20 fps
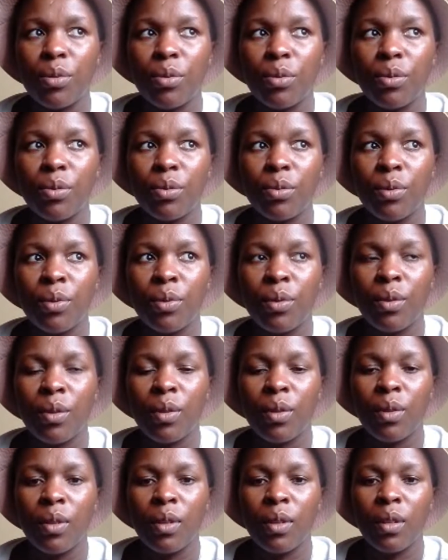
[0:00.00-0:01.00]
to
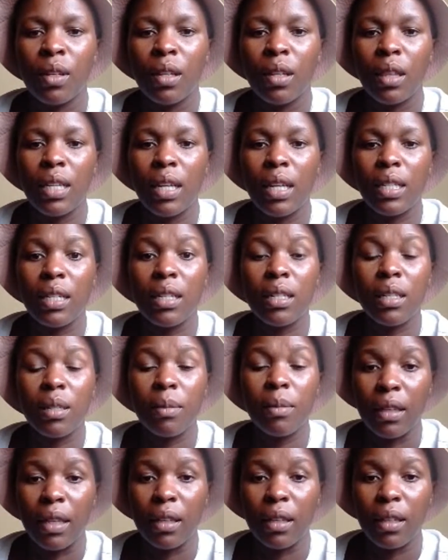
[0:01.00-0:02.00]
the
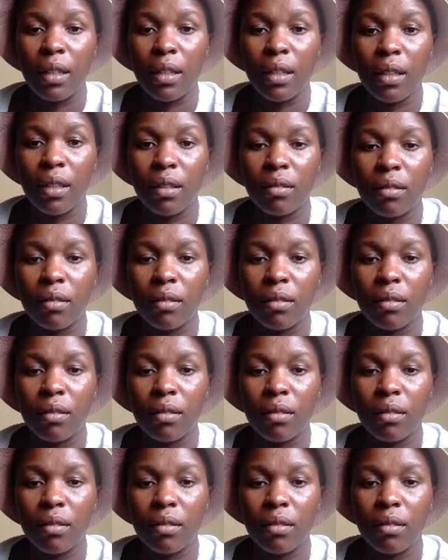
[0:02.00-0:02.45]
6th month.